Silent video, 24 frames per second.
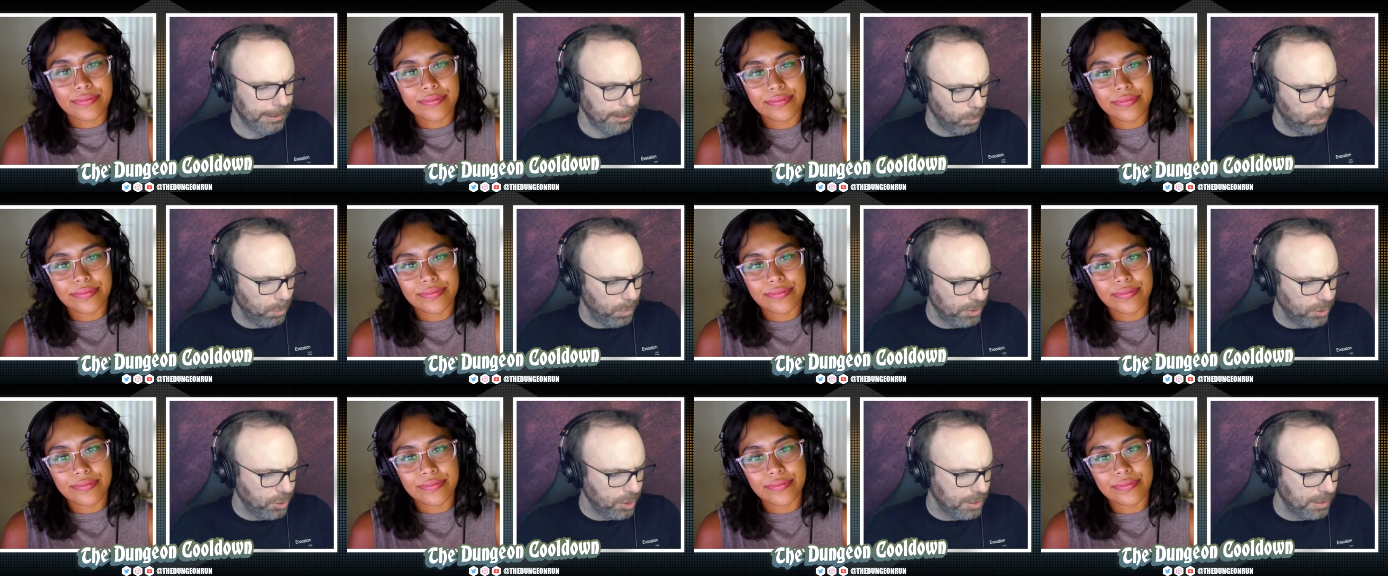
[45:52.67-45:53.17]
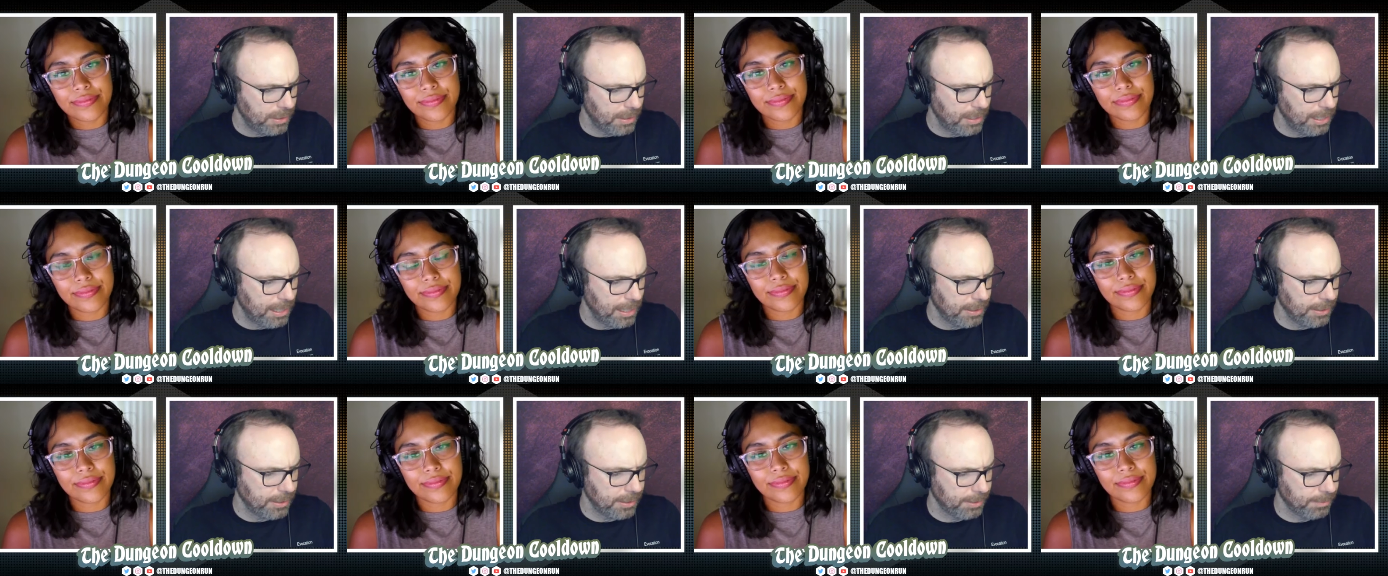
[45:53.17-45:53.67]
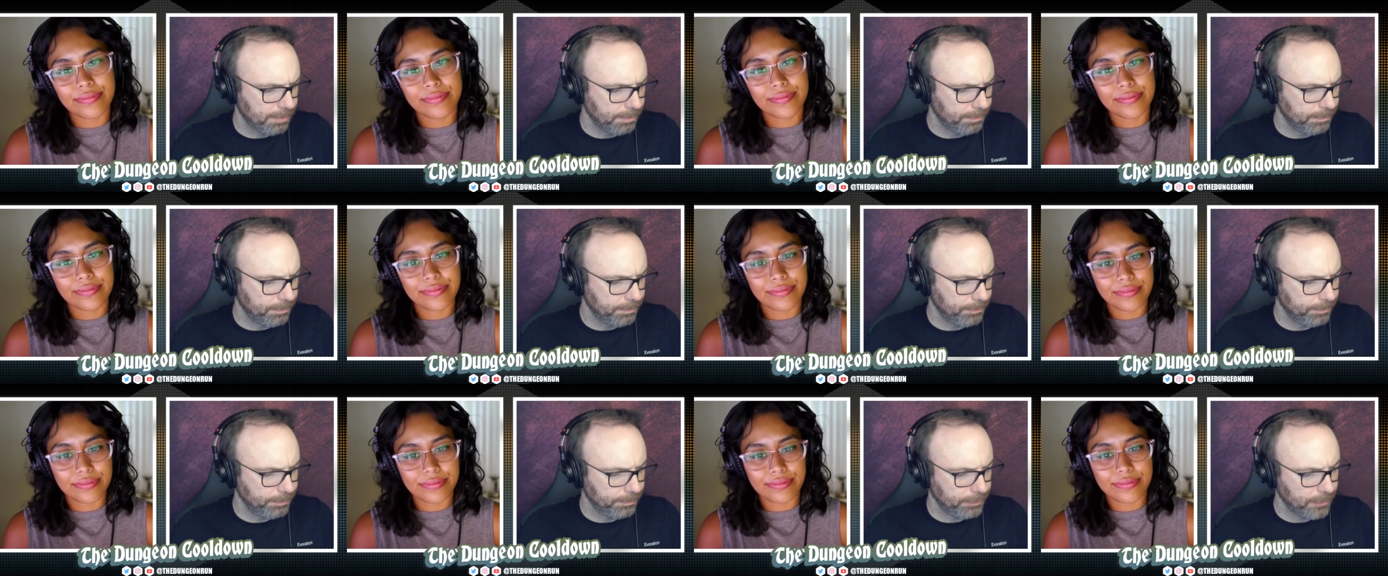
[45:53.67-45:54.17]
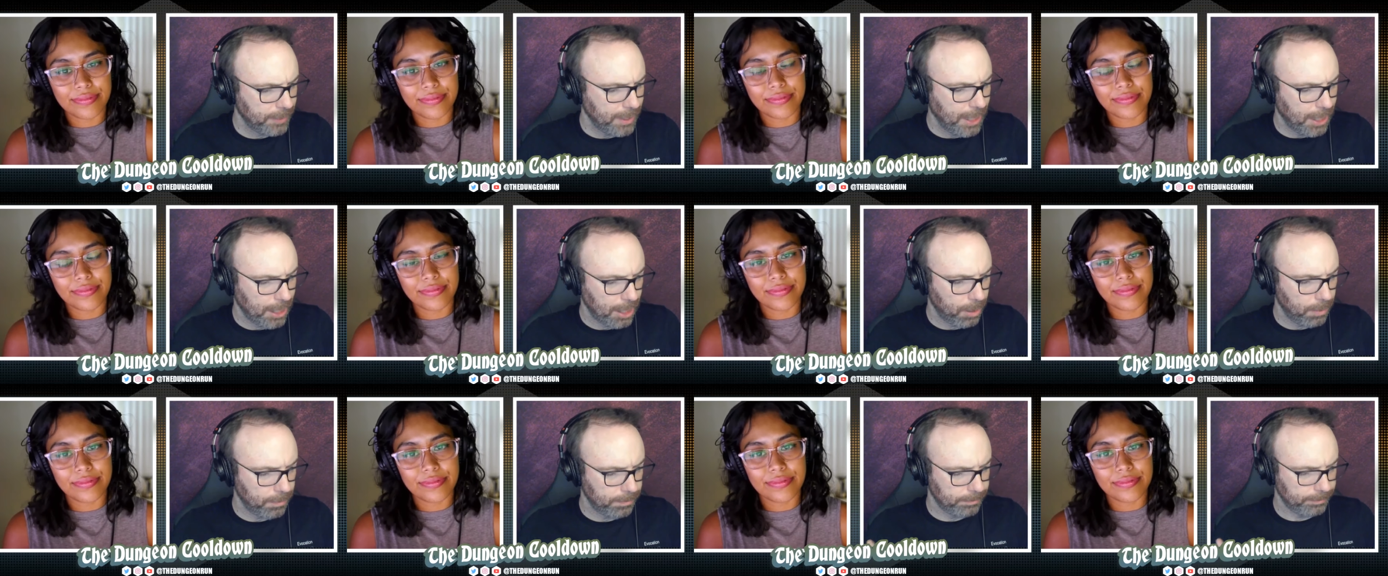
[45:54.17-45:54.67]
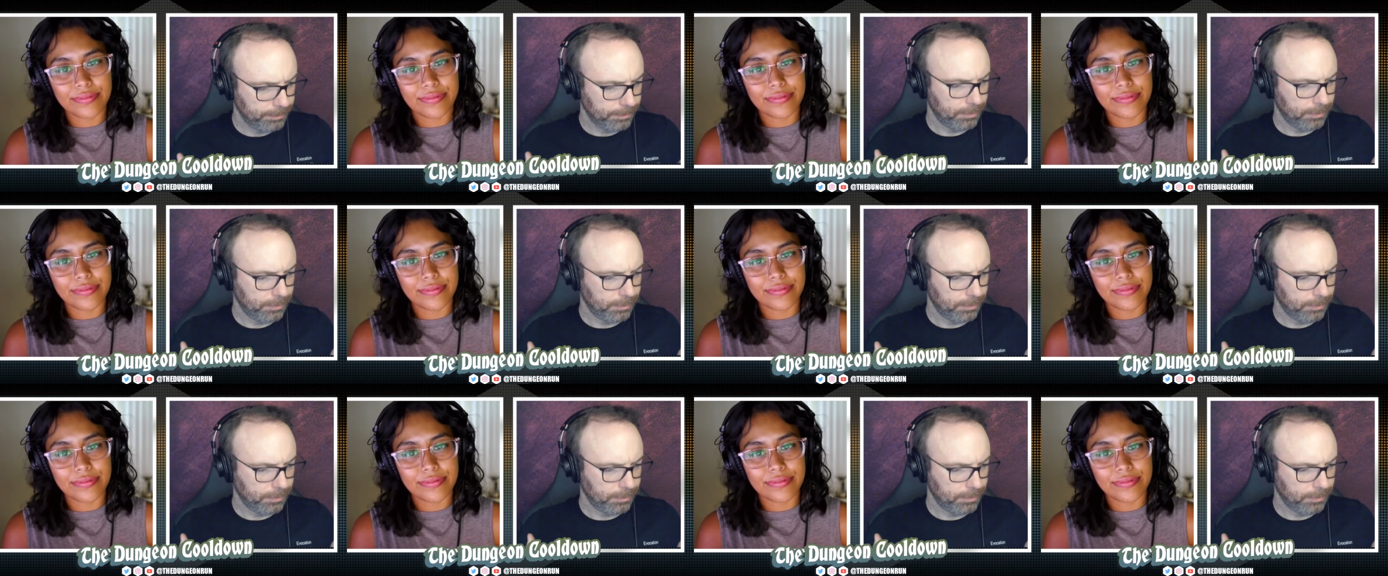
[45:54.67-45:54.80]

Speaker 1: which is this, you know,